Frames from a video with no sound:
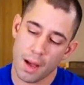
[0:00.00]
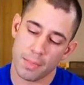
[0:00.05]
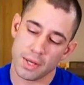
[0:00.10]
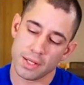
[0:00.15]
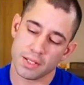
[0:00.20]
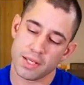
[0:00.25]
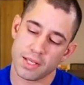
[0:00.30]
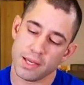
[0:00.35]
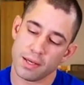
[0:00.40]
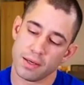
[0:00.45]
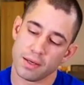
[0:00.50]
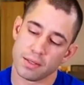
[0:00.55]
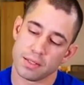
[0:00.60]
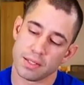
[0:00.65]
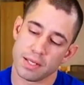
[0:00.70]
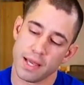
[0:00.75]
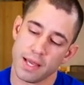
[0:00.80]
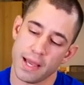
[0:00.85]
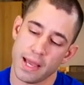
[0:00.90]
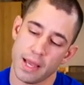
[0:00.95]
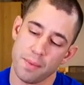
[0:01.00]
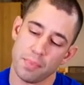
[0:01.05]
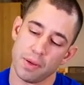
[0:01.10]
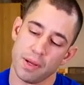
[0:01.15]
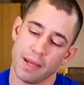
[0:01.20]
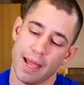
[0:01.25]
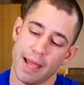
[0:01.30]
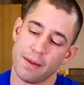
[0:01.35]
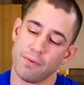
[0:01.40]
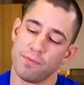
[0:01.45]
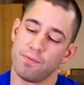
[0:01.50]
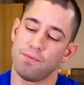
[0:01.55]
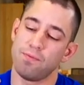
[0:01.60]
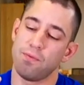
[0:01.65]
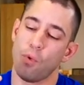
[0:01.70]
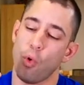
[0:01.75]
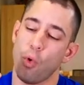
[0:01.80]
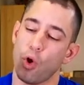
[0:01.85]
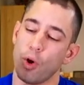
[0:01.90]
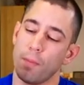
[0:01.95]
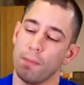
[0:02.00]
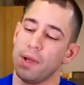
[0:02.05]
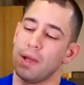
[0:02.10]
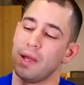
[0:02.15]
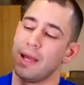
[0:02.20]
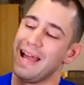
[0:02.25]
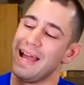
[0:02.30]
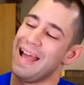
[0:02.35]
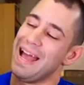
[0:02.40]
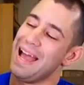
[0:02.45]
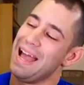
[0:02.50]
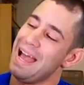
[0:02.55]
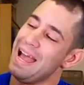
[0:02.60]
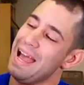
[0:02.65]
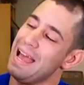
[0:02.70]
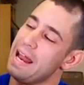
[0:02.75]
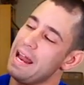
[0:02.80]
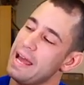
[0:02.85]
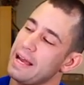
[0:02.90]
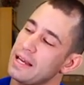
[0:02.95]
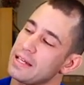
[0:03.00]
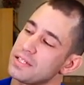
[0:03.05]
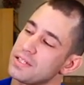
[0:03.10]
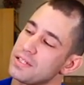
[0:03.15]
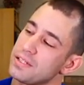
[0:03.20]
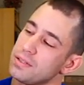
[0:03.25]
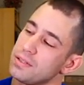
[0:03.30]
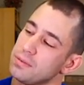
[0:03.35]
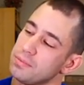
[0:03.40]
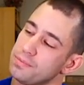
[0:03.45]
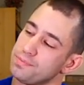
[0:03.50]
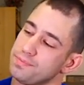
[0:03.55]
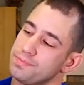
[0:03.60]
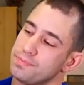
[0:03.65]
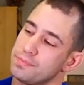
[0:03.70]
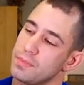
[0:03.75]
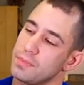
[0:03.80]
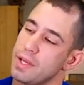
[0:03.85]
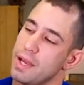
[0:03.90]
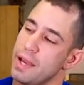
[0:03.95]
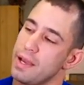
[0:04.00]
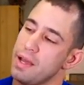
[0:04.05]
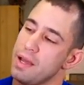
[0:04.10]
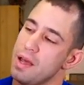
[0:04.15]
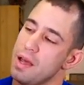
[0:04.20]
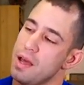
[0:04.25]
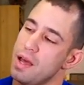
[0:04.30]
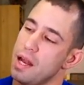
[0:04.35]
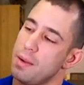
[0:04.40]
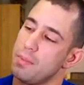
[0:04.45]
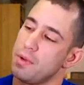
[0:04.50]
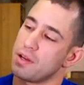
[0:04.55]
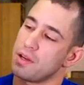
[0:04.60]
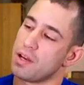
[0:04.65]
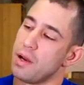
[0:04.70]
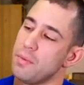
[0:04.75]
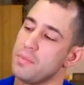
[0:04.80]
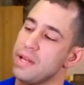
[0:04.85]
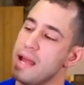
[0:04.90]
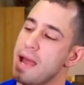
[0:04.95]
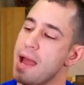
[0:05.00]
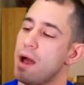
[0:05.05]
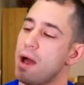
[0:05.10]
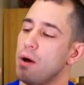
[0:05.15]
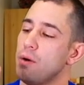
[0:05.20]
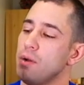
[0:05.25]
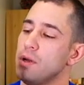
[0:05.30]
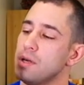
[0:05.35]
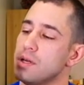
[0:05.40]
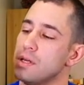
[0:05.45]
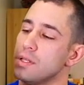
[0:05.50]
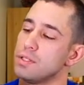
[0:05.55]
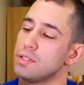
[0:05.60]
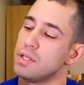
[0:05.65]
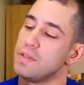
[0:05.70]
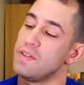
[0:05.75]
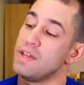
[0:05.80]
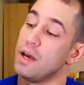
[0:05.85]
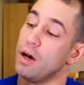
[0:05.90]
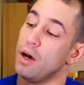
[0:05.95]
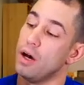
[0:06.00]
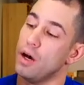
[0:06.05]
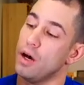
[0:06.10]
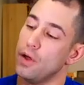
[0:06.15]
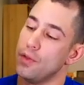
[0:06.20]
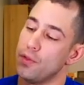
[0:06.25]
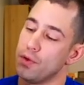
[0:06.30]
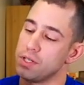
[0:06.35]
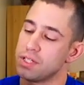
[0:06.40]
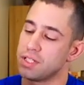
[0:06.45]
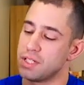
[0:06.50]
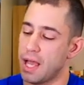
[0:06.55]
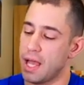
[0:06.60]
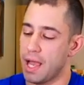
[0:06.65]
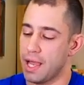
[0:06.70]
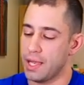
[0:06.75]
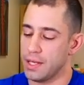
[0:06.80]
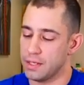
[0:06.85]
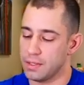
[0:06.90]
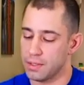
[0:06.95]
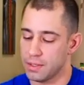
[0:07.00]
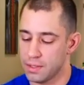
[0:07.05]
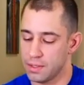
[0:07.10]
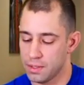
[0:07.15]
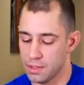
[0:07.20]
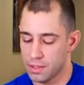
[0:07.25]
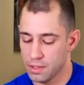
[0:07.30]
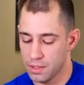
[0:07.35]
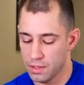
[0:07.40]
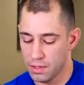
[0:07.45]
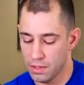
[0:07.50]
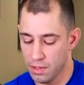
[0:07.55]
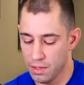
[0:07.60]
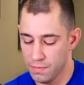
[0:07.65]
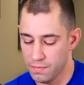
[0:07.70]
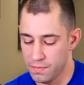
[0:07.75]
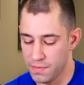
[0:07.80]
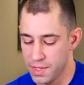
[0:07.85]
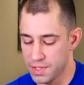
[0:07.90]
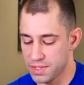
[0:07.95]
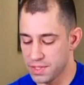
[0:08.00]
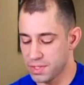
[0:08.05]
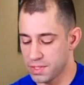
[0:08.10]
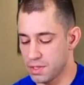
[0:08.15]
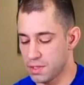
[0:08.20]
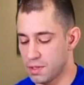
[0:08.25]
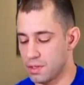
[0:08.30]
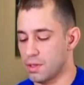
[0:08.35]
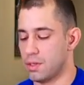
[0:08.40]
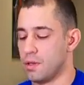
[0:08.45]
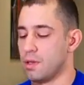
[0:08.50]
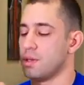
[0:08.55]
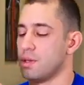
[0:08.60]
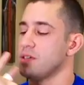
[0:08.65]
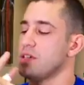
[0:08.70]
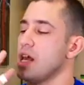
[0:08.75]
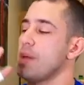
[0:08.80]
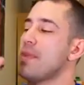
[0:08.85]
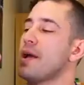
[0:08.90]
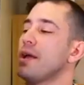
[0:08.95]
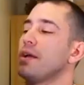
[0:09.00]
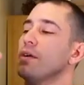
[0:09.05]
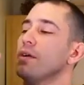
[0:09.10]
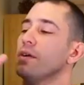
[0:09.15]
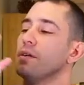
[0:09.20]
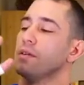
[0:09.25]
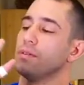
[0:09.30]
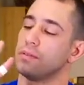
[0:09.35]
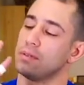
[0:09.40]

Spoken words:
to take tape and form an X. Okay, and I'm going to come down to the other side of this tape anchor,